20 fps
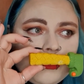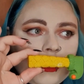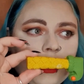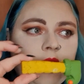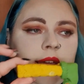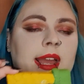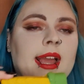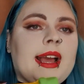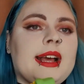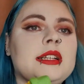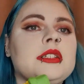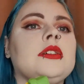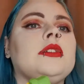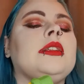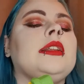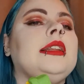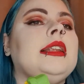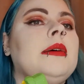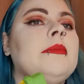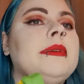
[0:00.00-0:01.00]
It has got the
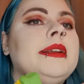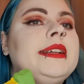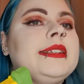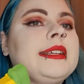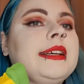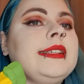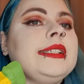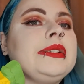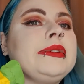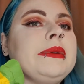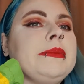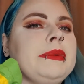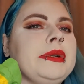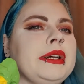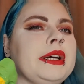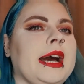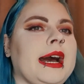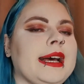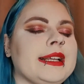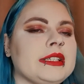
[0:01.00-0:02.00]
lemony scent to it, but it
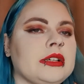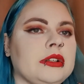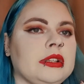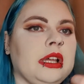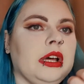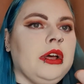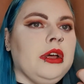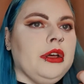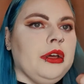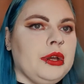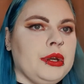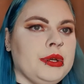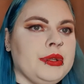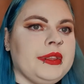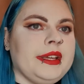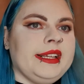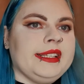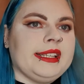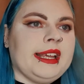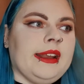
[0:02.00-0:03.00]
has got that
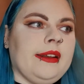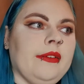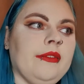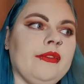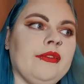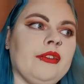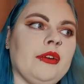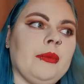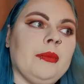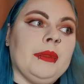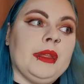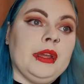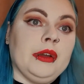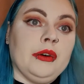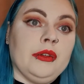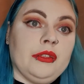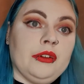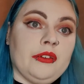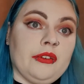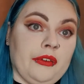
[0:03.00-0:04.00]
earthy scent from the
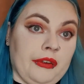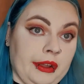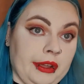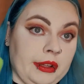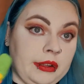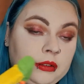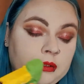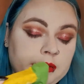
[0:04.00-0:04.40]
other oil.